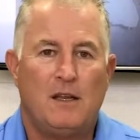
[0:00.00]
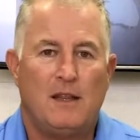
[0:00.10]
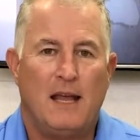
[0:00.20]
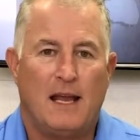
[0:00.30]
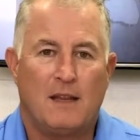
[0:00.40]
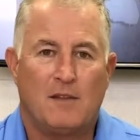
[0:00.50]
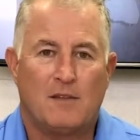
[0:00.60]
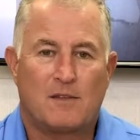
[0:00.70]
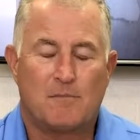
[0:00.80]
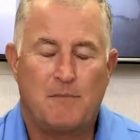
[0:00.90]
That
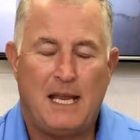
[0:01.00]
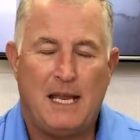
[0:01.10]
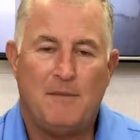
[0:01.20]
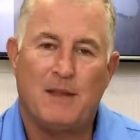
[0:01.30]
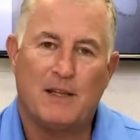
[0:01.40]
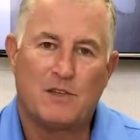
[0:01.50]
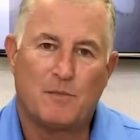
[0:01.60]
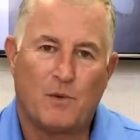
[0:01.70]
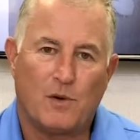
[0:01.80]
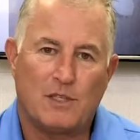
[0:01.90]
beam then
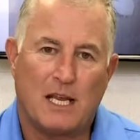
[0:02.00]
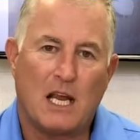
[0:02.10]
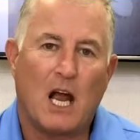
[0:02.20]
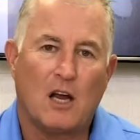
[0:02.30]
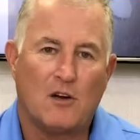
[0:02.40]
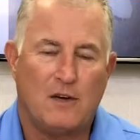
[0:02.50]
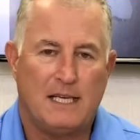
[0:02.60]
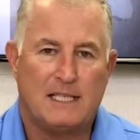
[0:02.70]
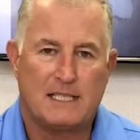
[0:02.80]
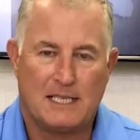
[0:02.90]
supports a
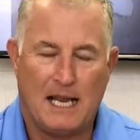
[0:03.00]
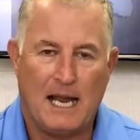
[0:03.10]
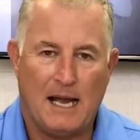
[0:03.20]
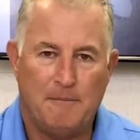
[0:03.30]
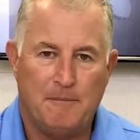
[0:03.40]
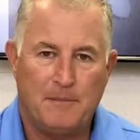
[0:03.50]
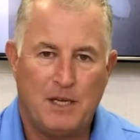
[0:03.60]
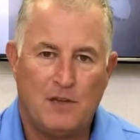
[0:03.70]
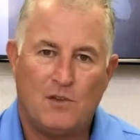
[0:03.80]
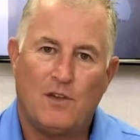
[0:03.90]
concrete slab.
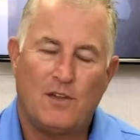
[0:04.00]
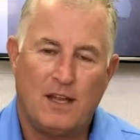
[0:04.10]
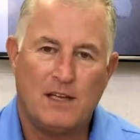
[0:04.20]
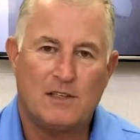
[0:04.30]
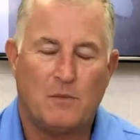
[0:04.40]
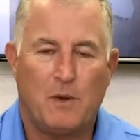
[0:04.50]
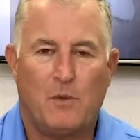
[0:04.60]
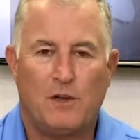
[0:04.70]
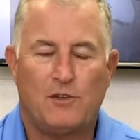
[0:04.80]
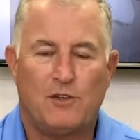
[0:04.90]
So the things that we
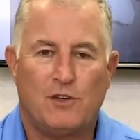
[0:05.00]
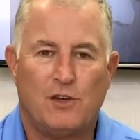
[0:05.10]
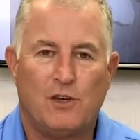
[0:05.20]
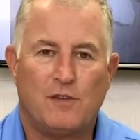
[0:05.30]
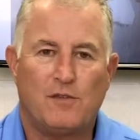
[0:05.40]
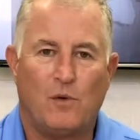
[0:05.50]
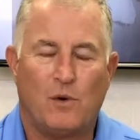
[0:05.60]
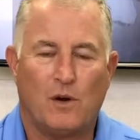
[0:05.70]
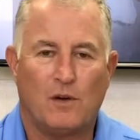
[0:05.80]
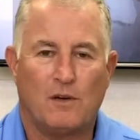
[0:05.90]
want you to look
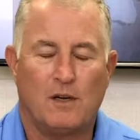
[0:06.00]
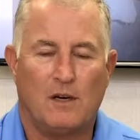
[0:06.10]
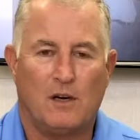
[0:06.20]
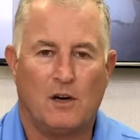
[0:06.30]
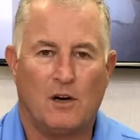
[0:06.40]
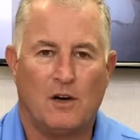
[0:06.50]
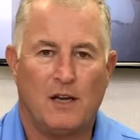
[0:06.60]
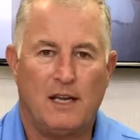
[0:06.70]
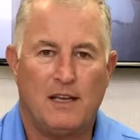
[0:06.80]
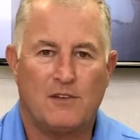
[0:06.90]
for are,
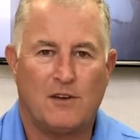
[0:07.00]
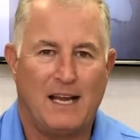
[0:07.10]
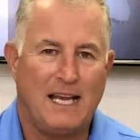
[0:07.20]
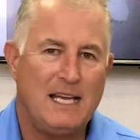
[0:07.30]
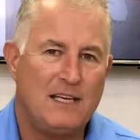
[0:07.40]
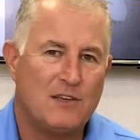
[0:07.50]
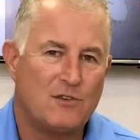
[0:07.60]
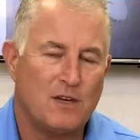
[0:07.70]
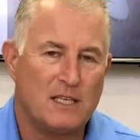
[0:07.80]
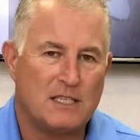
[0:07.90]
is there any
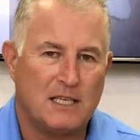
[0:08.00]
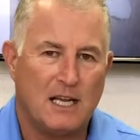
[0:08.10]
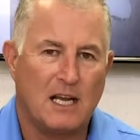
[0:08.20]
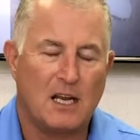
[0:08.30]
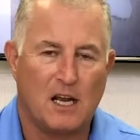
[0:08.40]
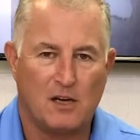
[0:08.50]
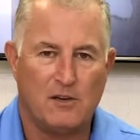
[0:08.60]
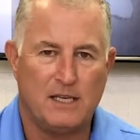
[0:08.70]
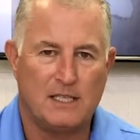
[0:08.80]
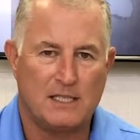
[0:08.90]
distress in that
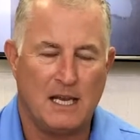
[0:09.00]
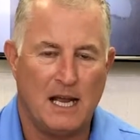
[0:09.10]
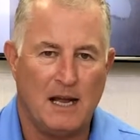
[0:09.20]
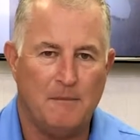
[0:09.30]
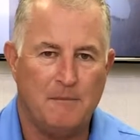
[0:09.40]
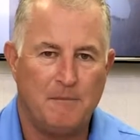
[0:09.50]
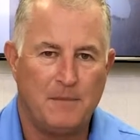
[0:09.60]
concrete slab?